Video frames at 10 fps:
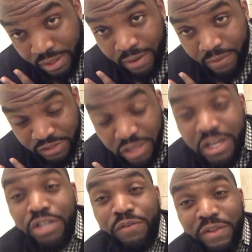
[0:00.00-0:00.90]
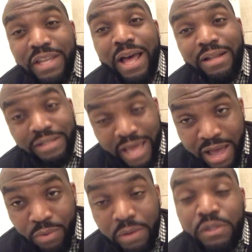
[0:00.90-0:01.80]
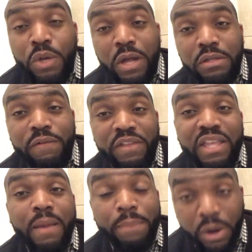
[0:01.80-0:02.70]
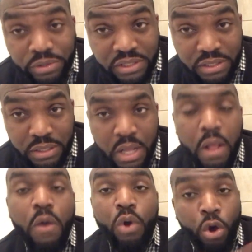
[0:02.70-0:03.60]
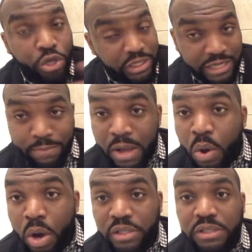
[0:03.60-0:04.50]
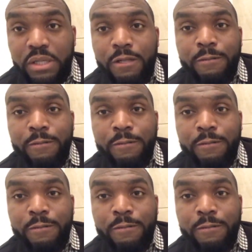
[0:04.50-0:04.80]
Charge $150 an hour, $250 in person, or you can take my course.